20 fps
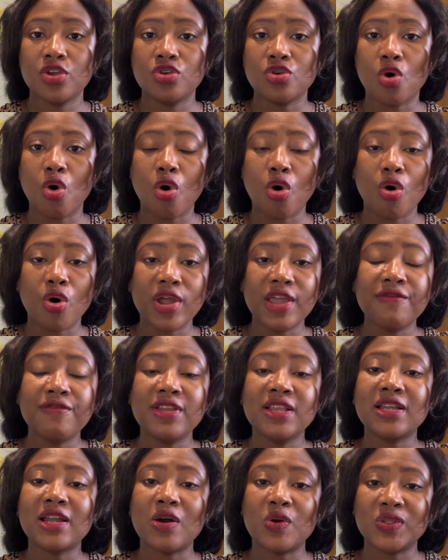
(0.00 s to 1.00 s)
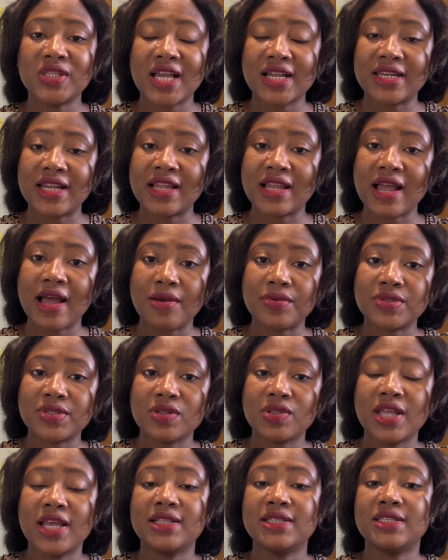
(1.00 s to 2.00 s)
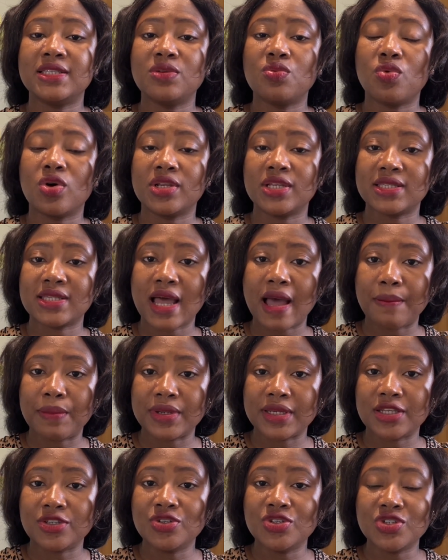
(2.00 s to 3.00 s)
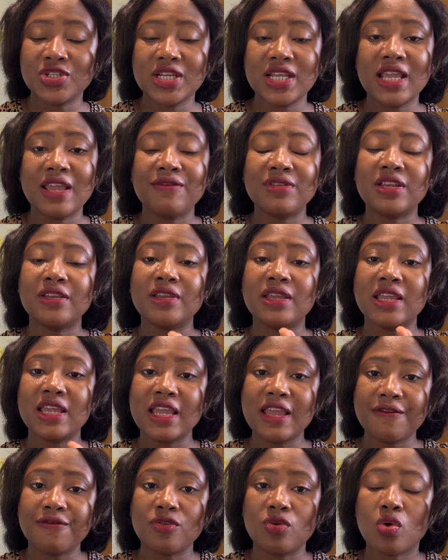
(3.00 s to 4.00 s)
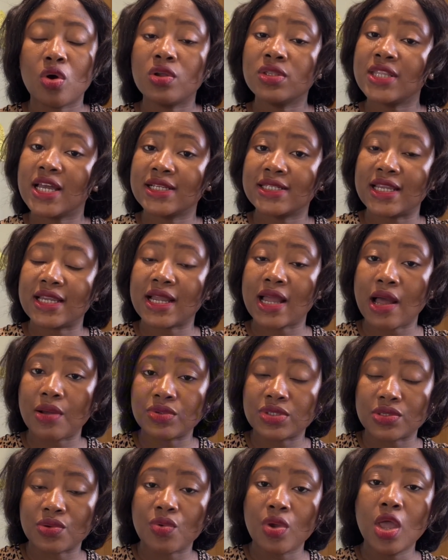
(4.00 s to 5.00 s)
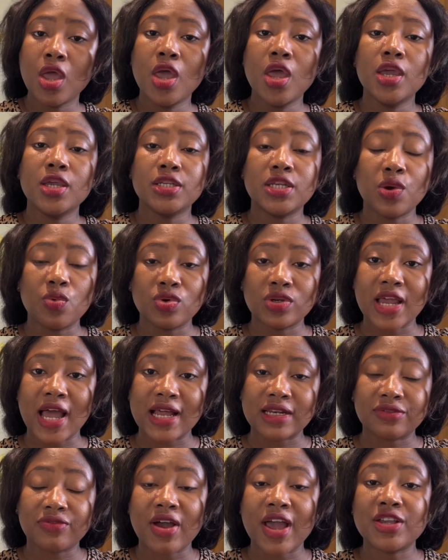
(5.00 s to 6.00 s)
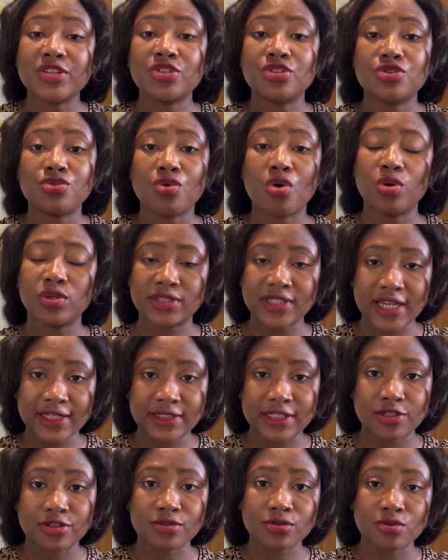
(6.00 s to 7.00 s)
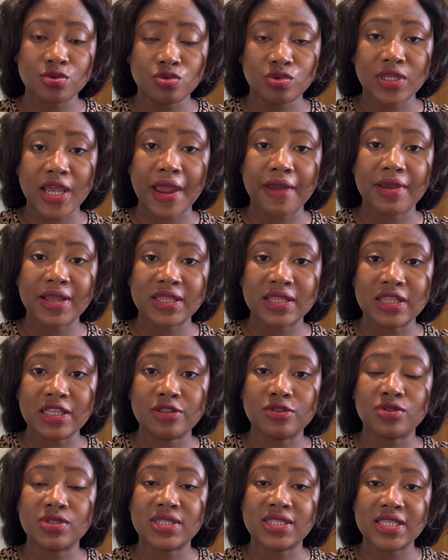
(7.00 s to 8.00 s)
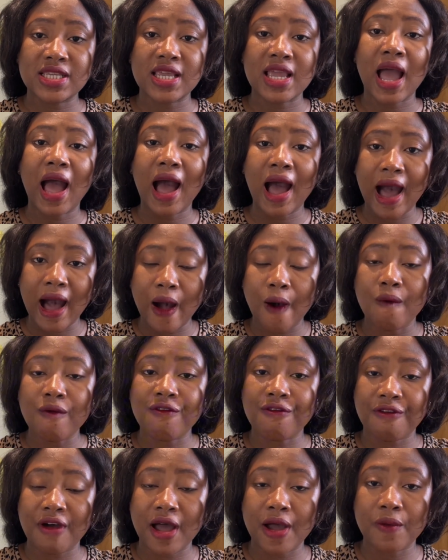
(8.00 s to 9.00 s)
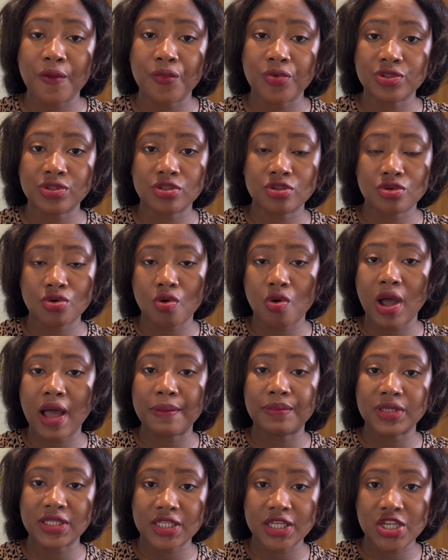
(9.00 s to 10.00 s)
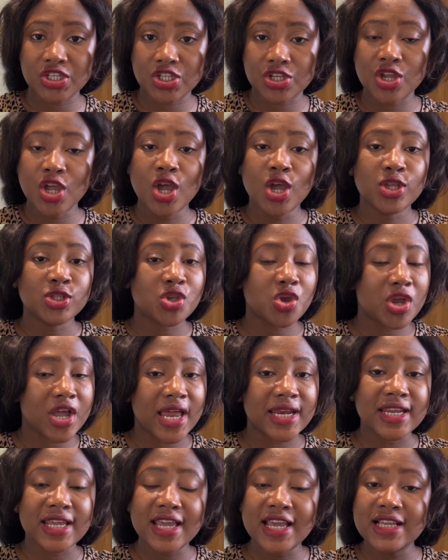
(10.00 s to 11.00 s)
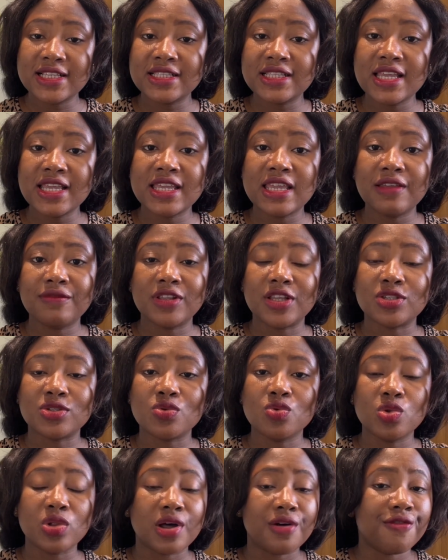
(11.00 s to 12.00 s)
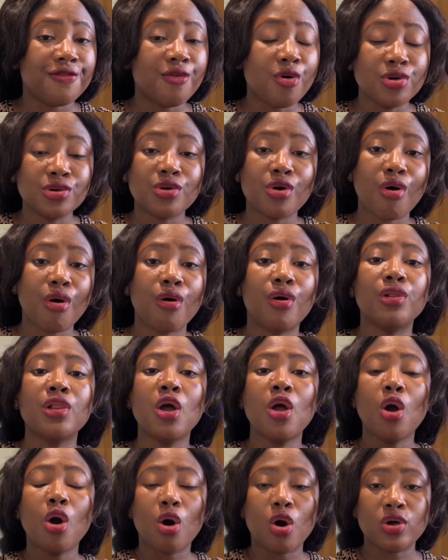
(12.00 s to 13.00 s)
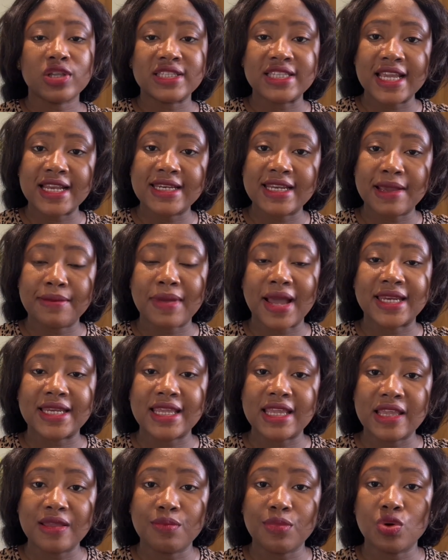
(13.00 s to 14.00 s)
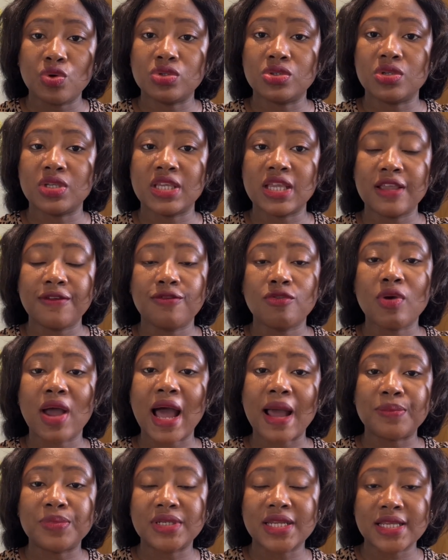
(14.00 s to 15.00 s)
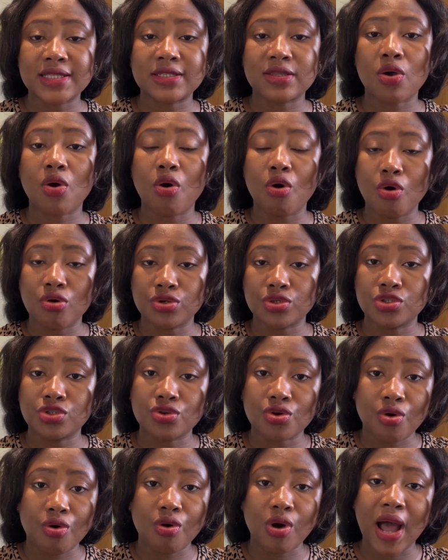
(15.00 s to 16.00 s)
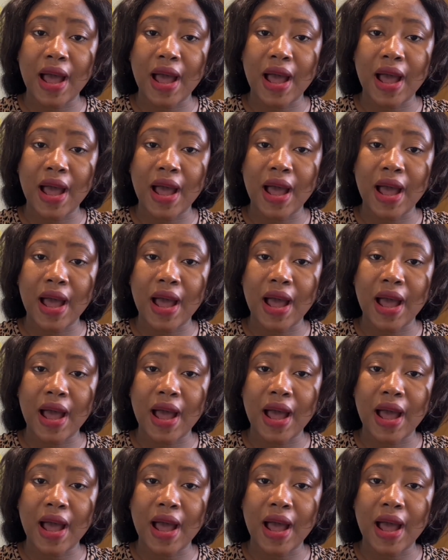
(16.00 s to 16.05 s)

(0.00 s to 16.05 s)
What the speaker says: or even contact the council and see what is happening. Usually, even if you contact the council, they would advise you contact the school directly to see how far with your application. So you can easily give the school a phone call or send them an email to give you updates on your